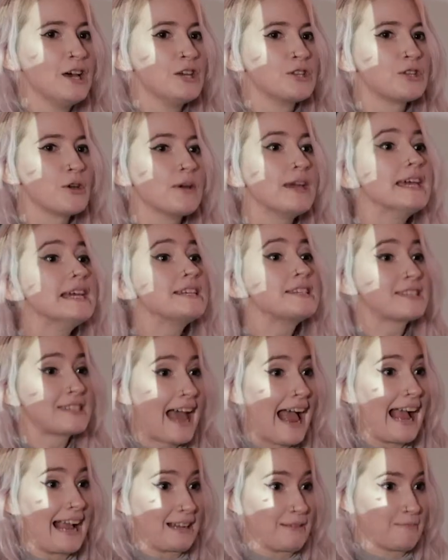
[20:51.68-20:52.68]
So he
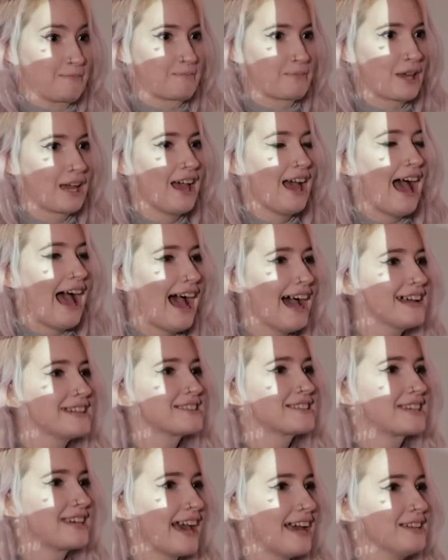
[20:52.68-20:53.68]
sang
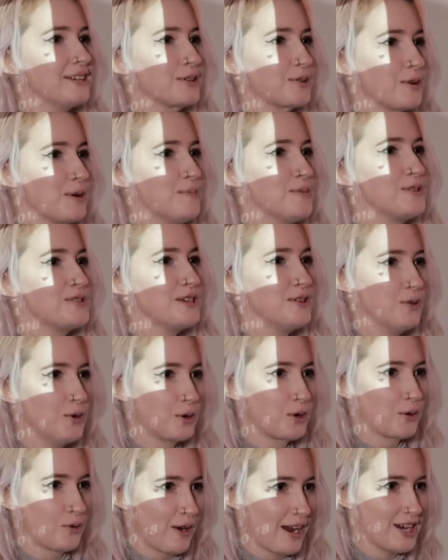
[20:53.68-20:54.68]
at Kent Grimmer's
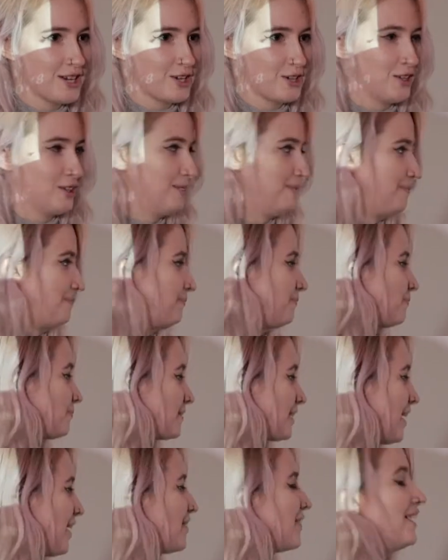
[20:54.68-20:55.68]
inauguration.
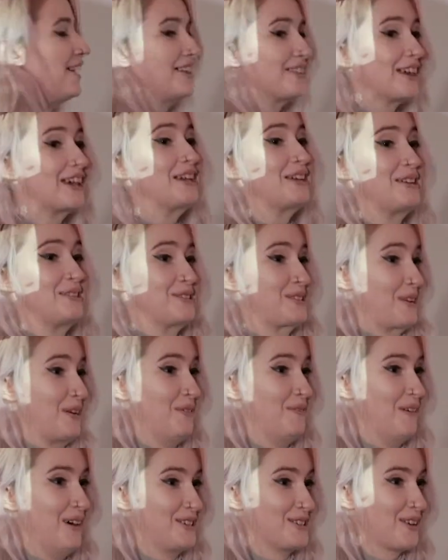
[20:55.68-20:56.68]
Thank you so
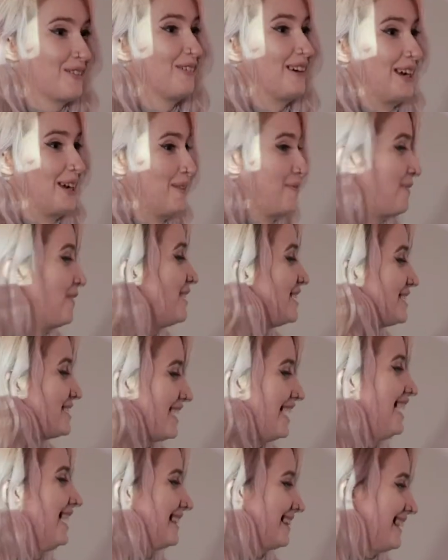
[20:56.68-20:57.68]
much, I really
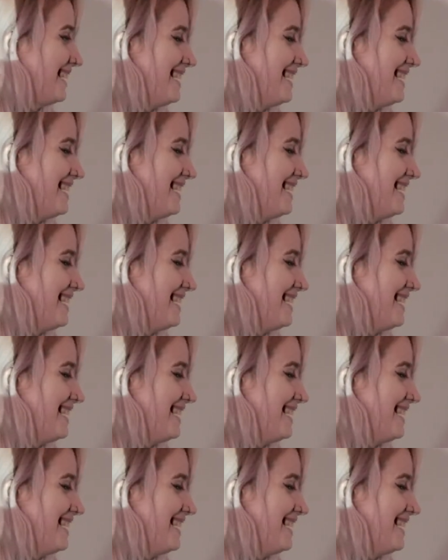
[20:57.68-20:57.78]
appreciate it.